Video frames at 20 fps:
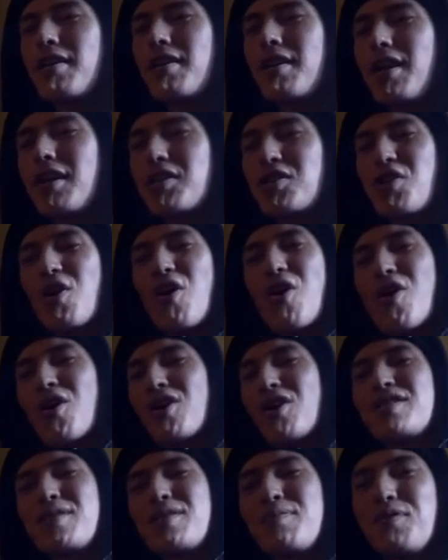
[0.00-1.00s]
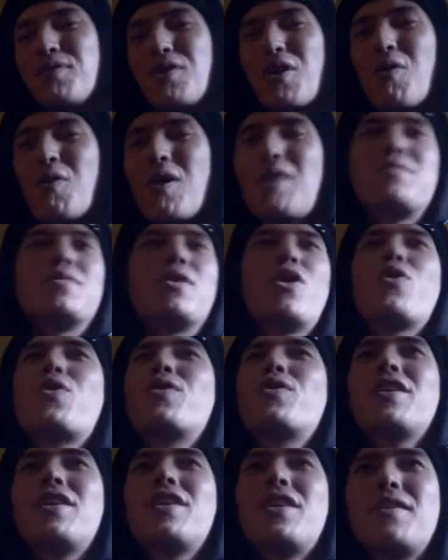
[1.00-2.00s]
it's hard to blow up
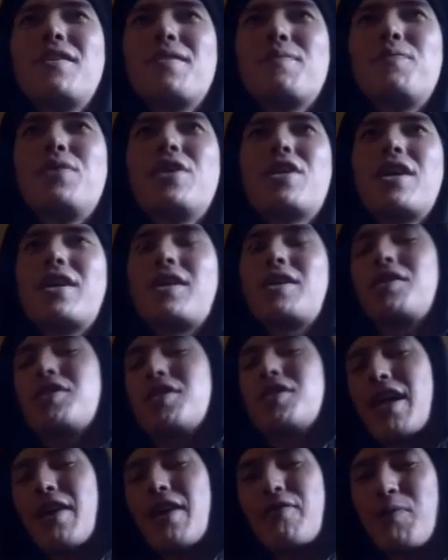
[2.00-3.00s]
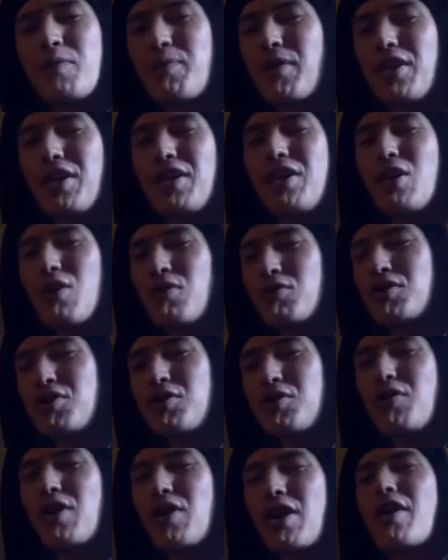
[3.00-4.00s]
locally because everybody knows
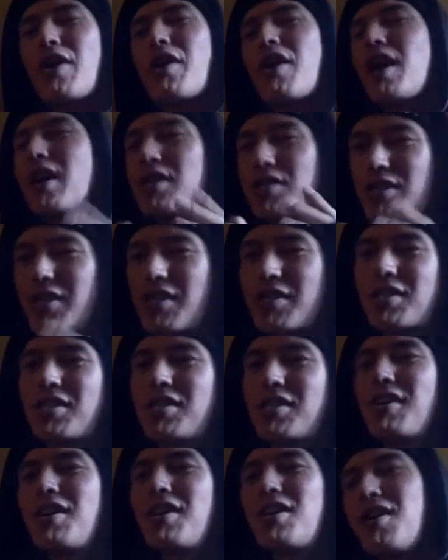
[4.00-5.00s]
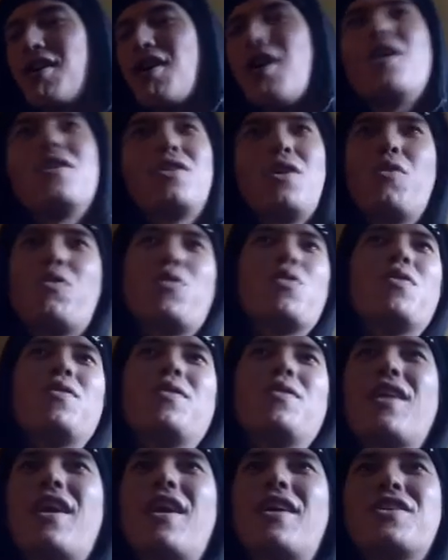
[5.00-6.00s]
you there as just... a local.
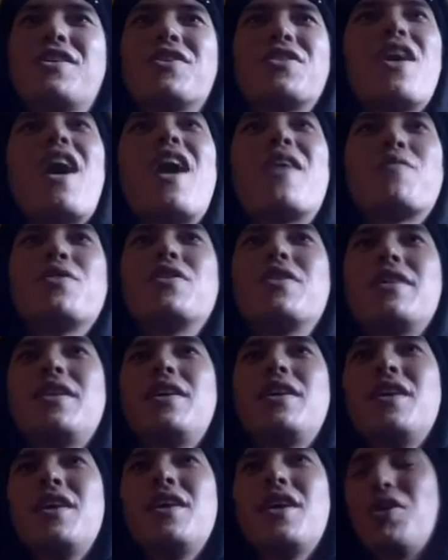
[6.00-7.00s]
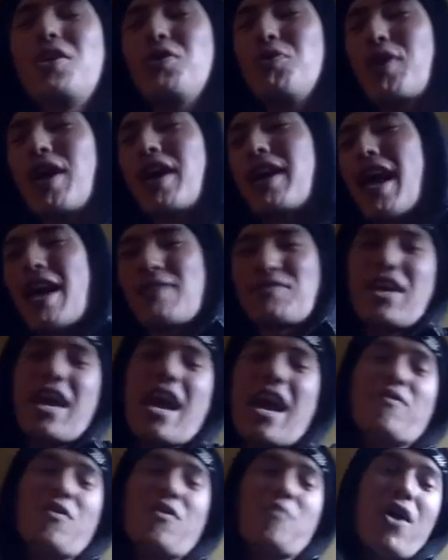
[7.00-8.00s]
Like, you're not really, you kind of have to
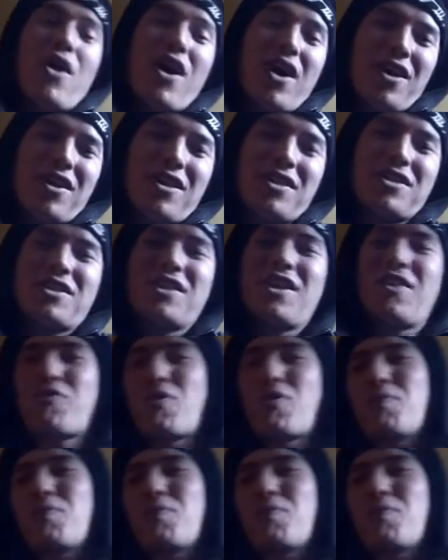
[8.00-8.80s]
have a buzz for